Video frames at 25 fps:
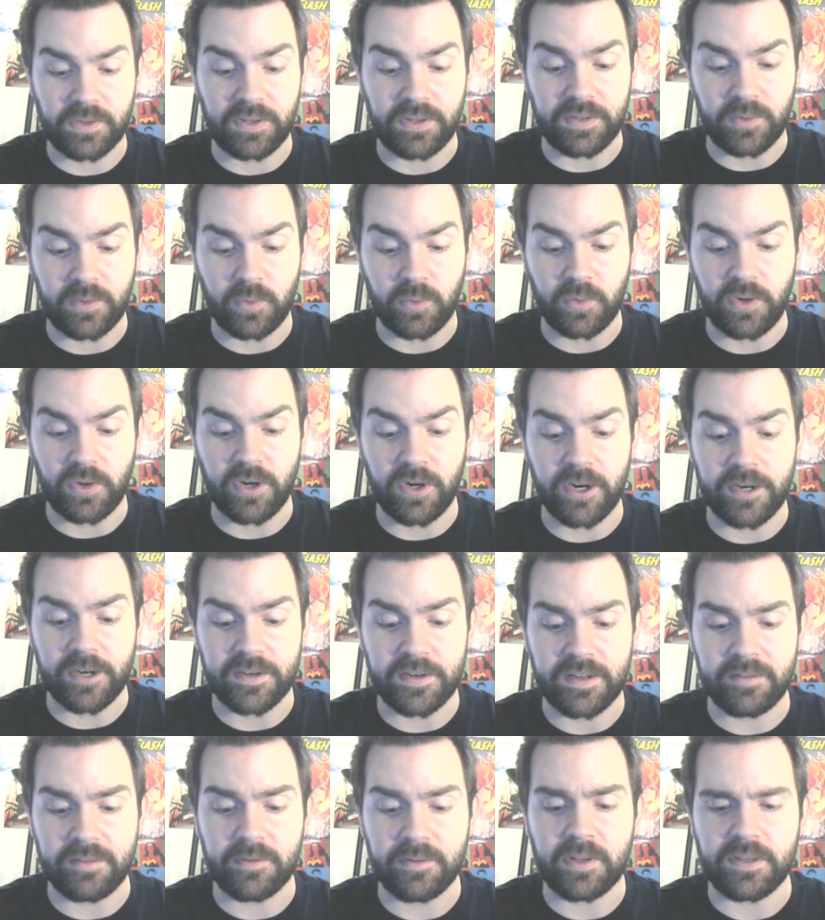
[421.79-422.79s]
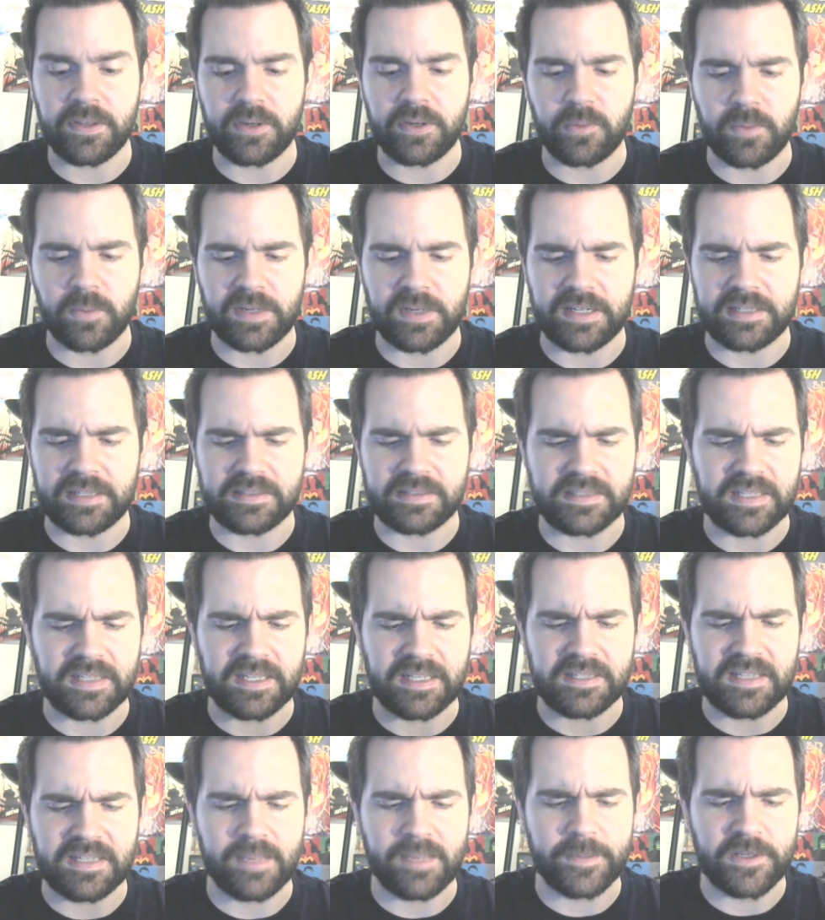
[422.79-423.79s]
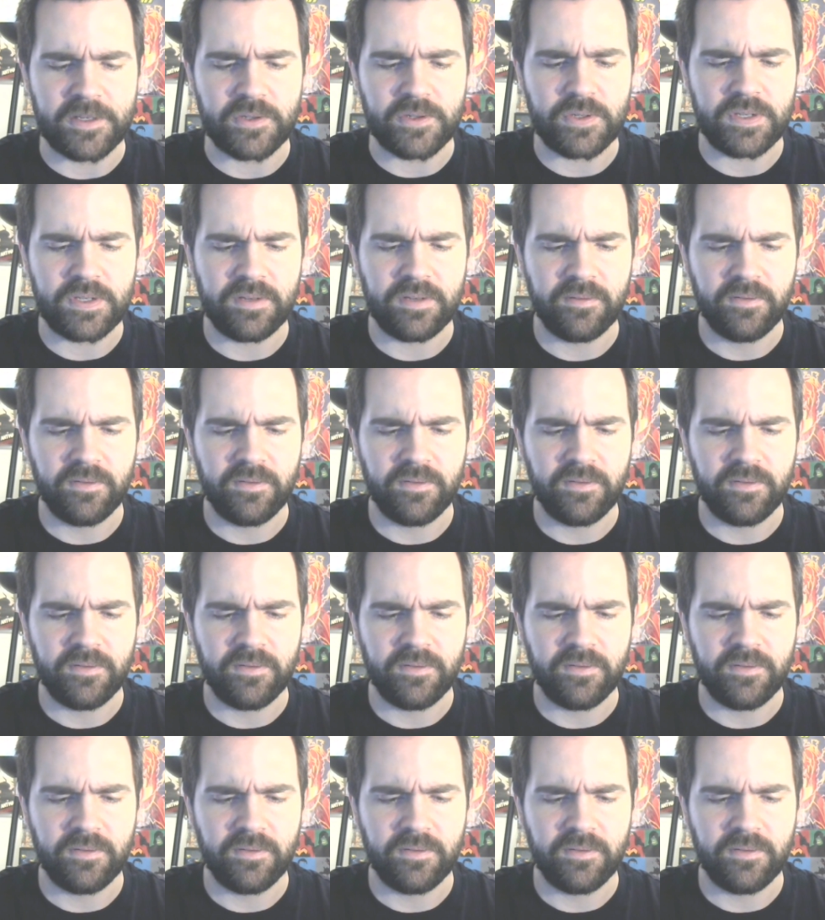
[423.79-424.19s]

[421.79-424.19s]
cool card, and I really don't want to get damaged.